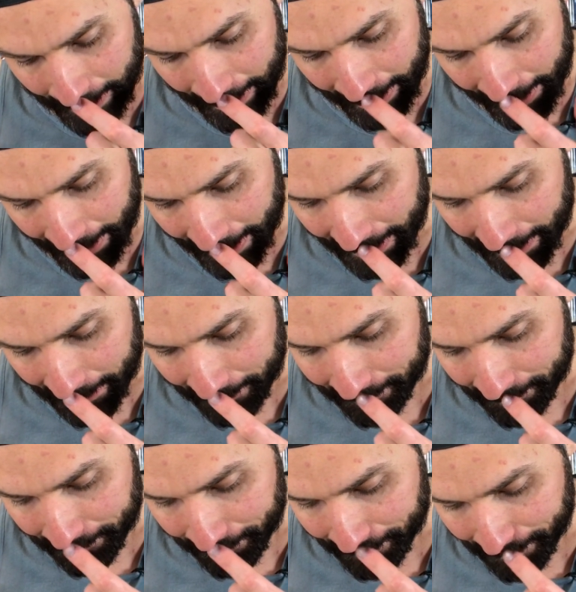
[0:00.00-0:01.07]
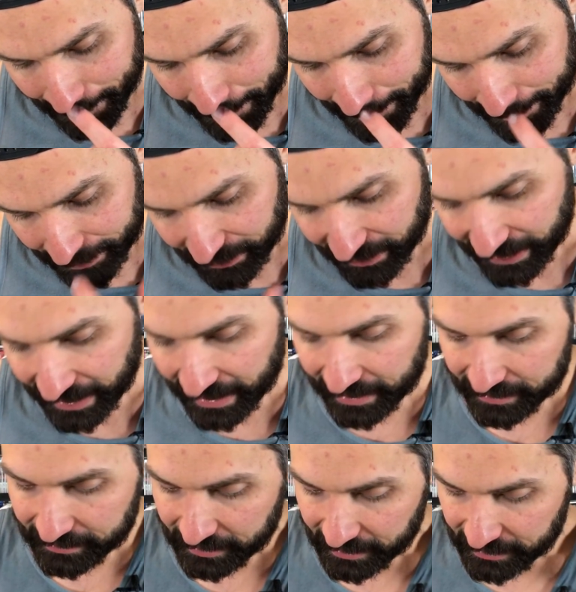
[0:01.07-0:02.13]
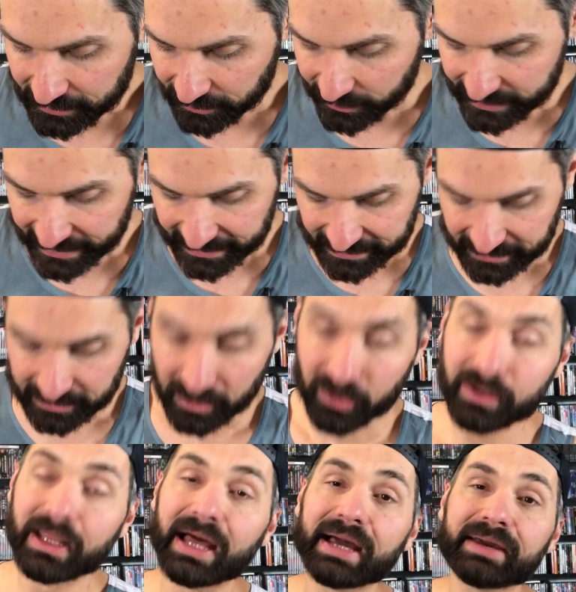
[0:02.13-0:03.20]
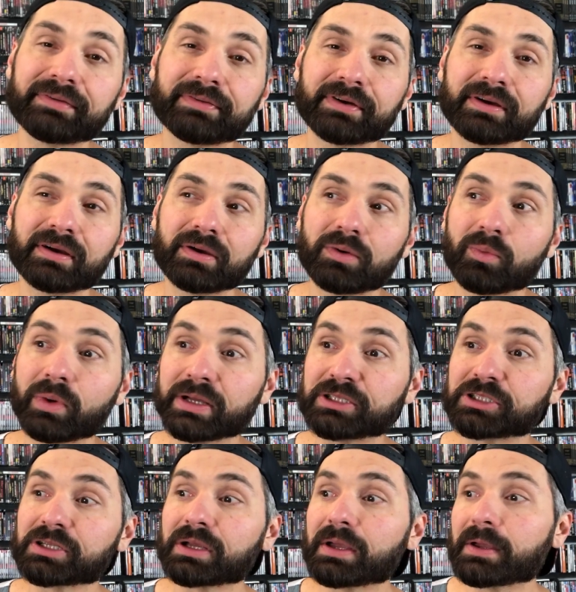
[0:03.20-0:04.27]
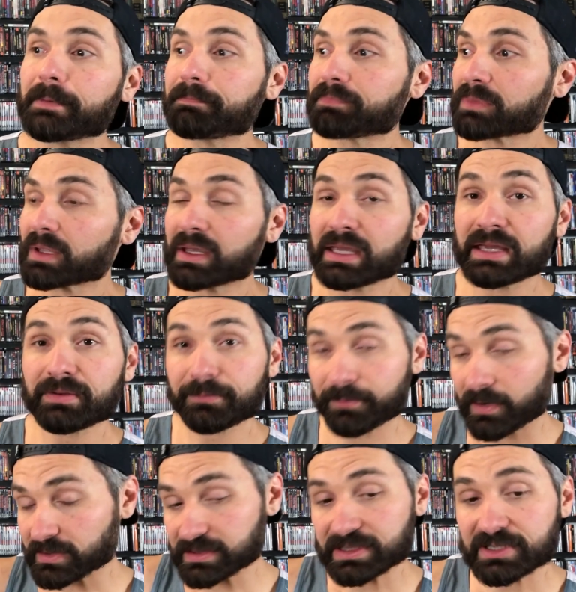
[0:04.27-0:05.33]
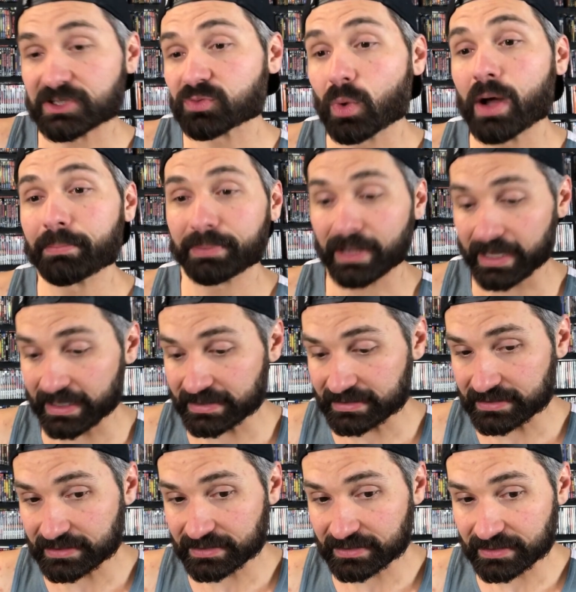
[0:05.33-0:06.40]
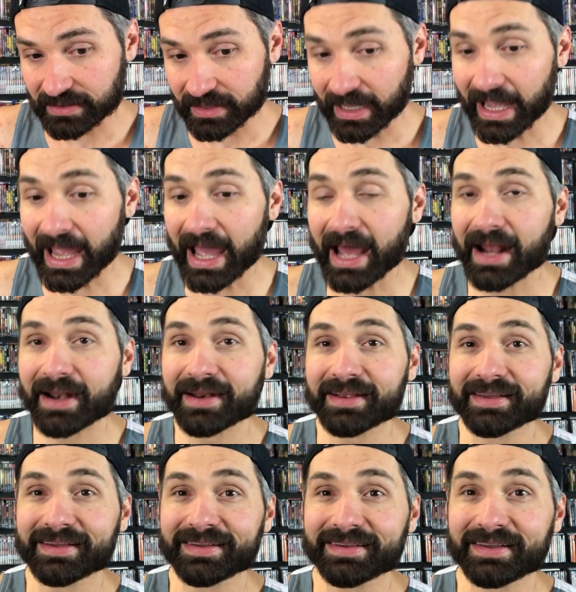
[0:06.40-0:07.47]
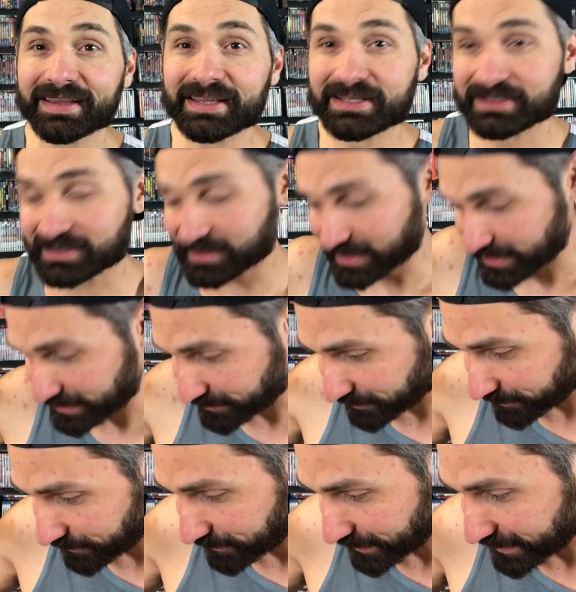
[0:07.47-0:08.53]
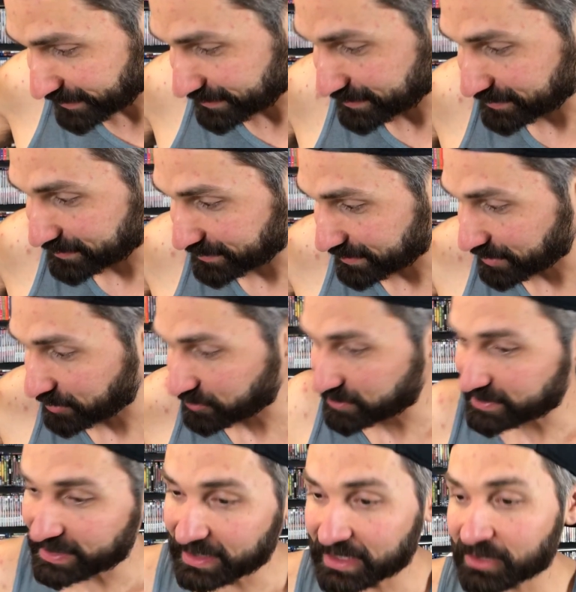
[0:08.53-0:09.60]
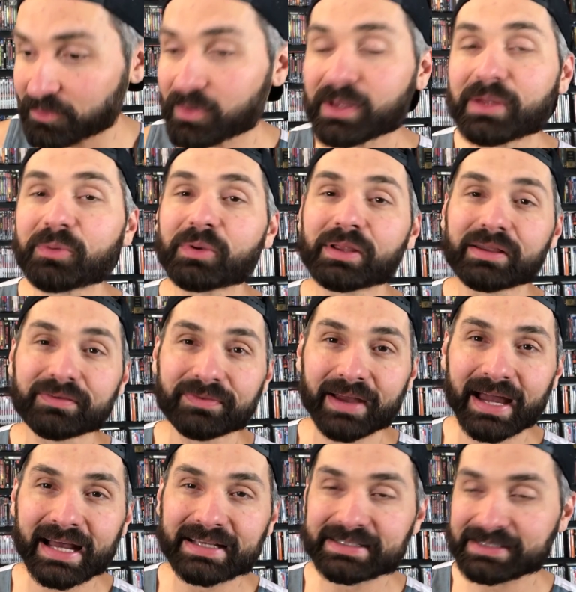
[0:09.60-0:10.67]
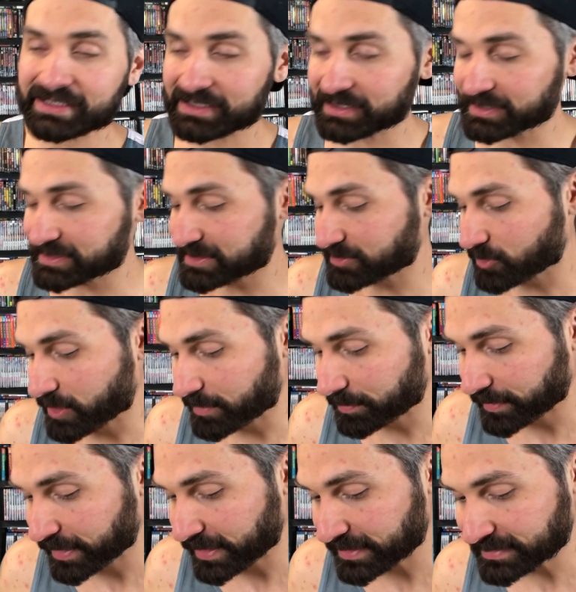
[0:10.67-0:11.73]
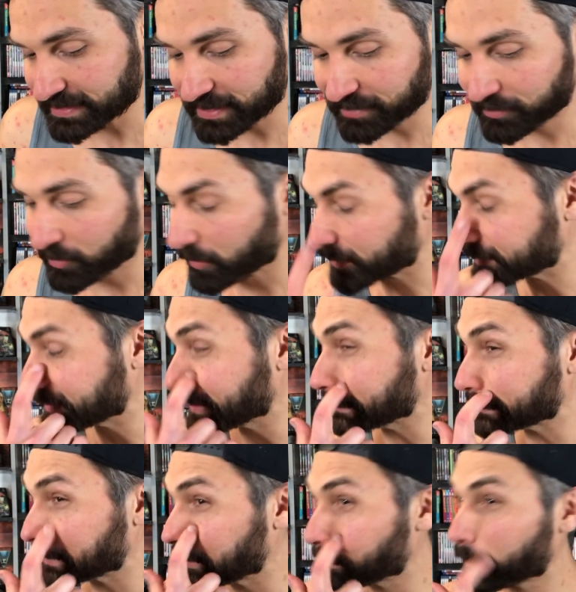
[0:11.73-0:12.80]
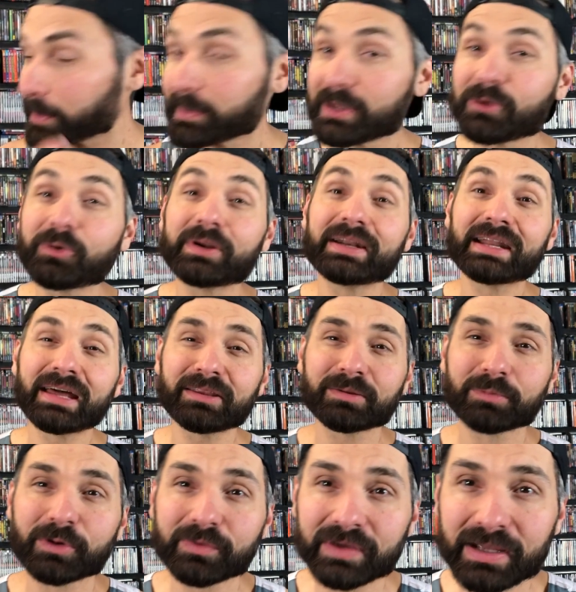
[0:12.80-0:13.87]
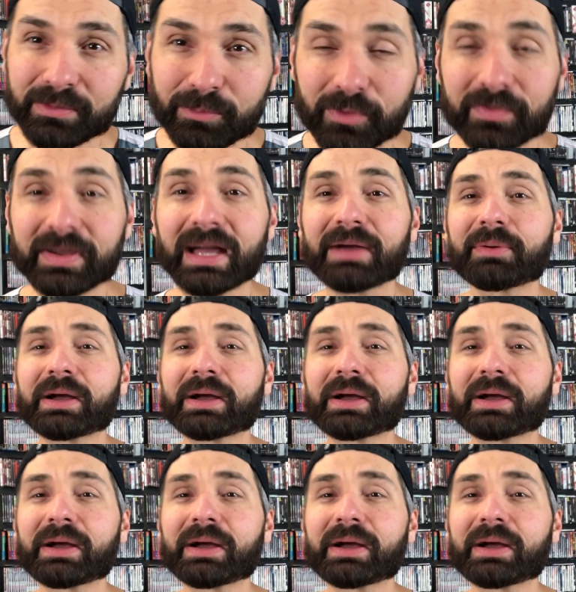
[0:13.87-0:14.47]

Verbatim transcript: Um, and so he takes his own life, which he falls in the swamplands and he's he's he's you know sinking really really fast into the swamplands and of course that's going to bring me to another movie and movie i